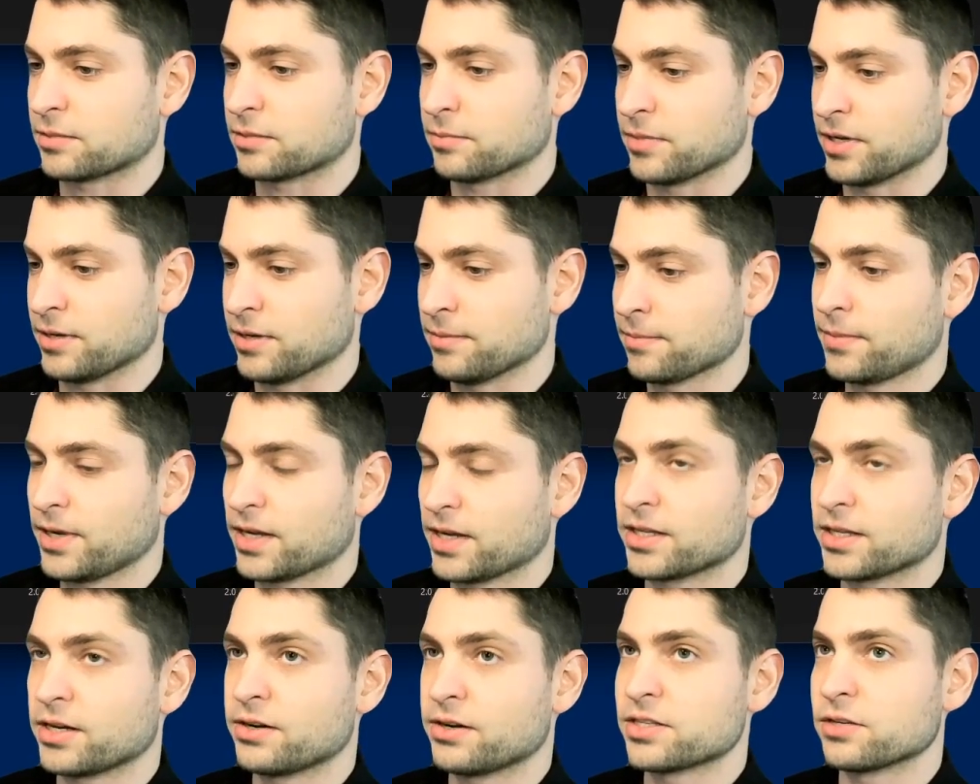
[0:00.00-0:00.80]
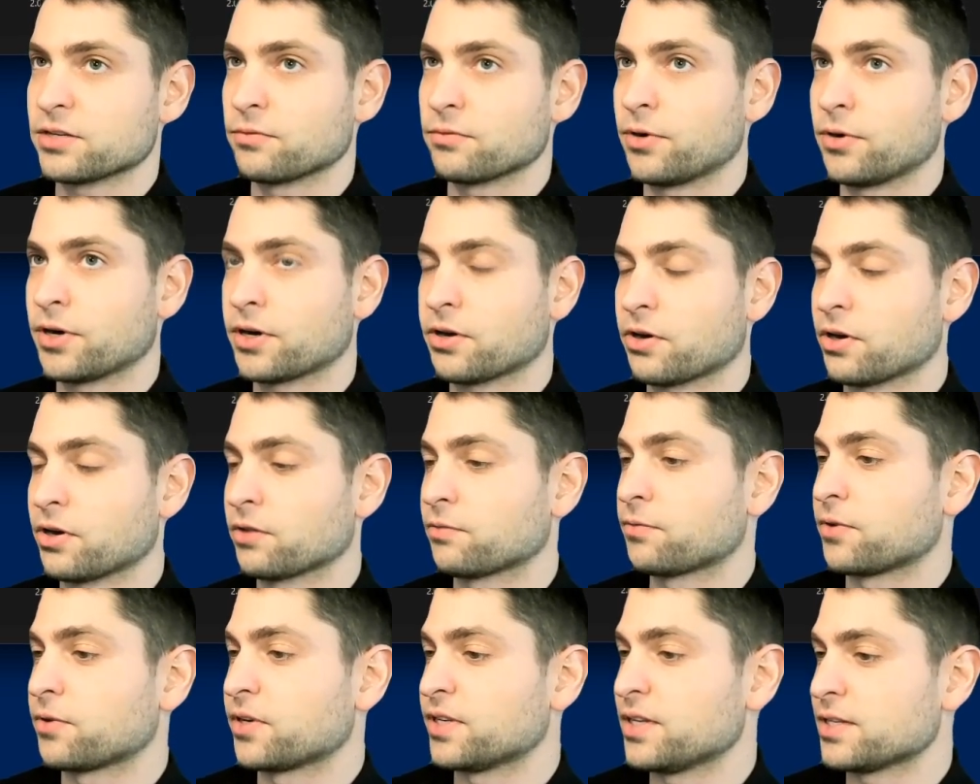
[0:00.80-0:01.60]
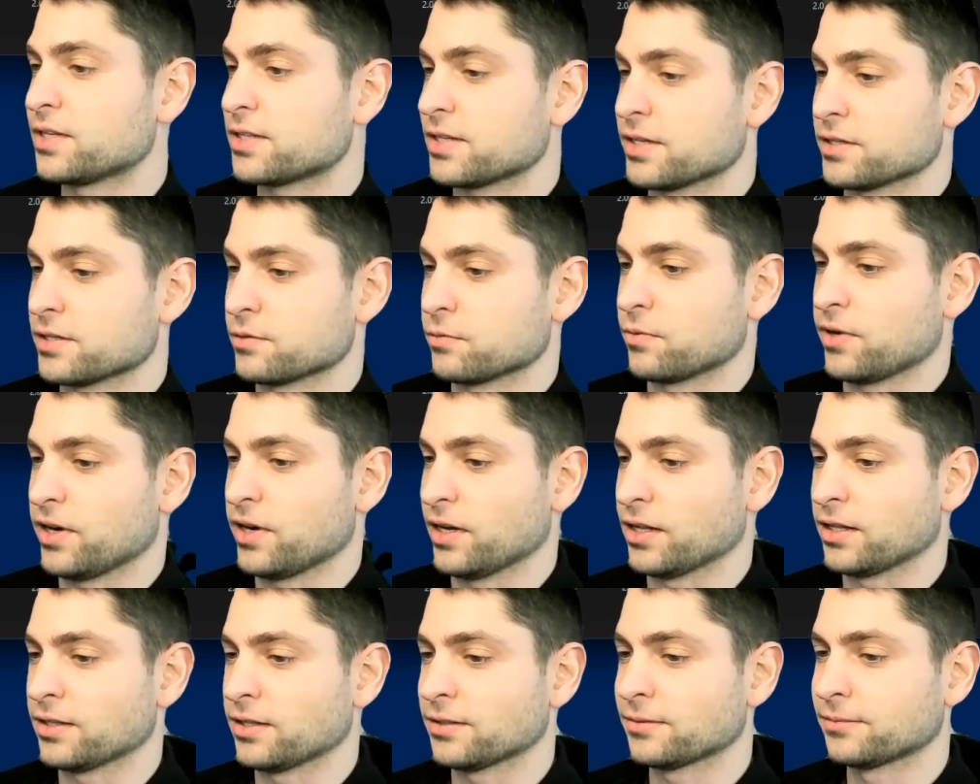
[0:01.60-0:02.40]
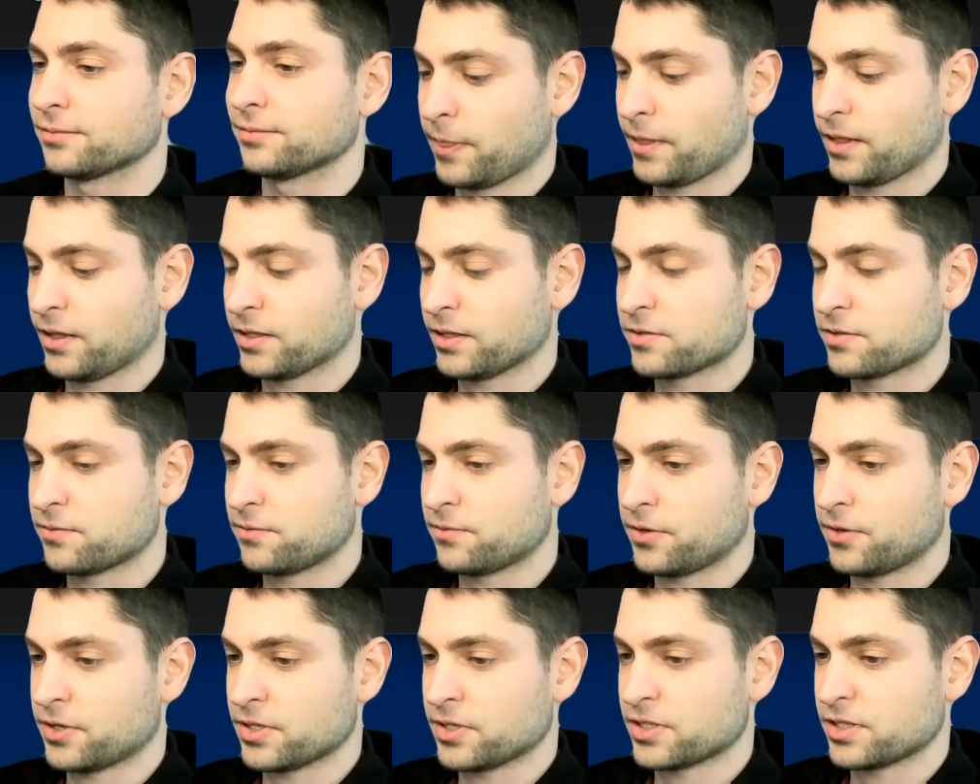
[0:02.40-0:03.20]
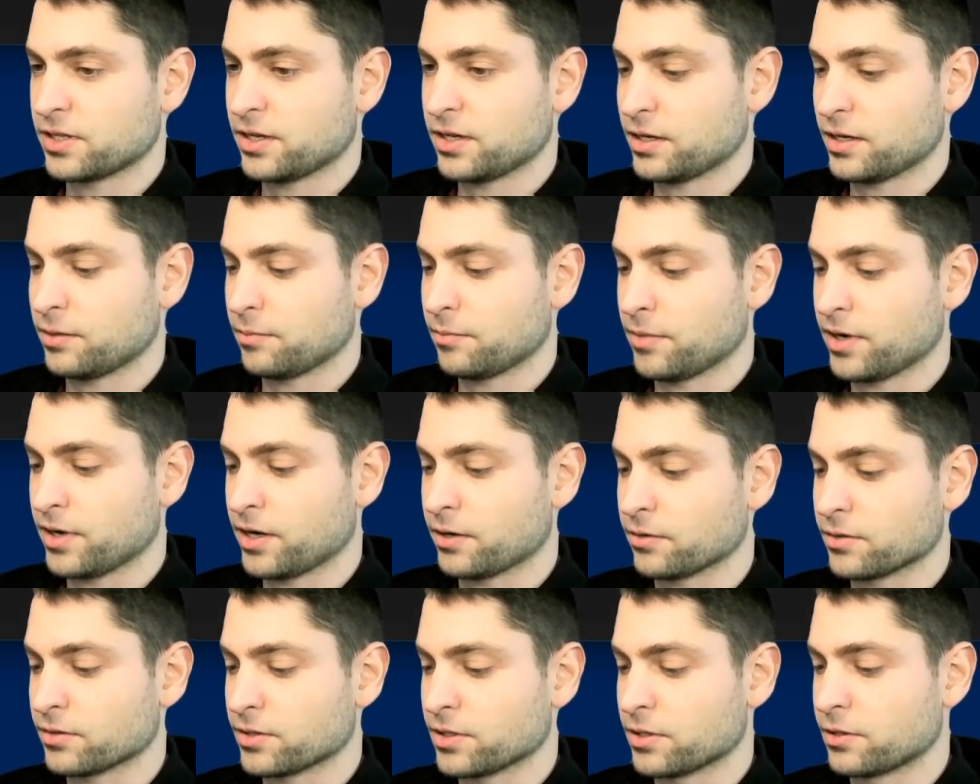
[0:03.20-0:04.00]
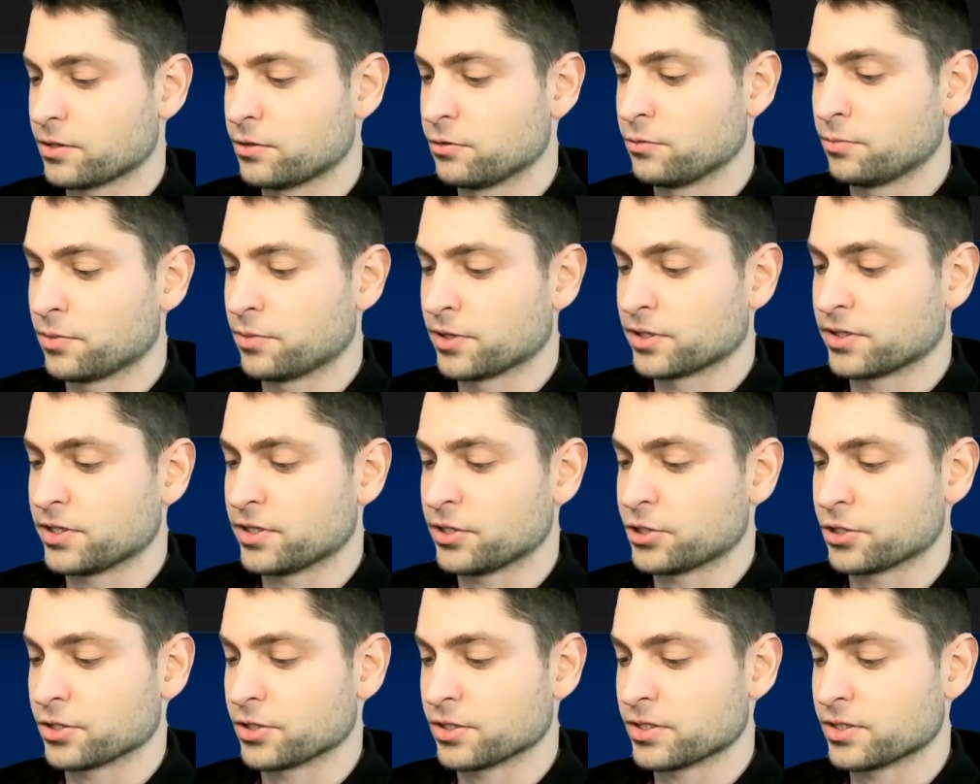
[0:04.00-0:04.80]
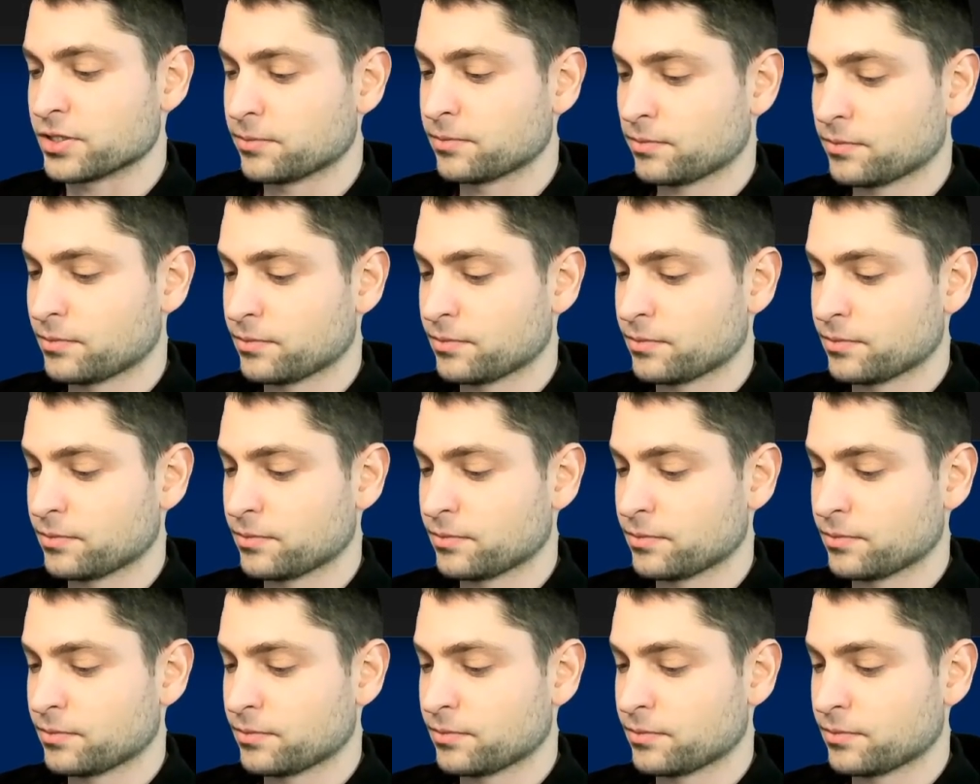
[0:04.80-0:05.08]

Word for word: me, and there is a workaround for this as well. Let's first unmount the two partitions.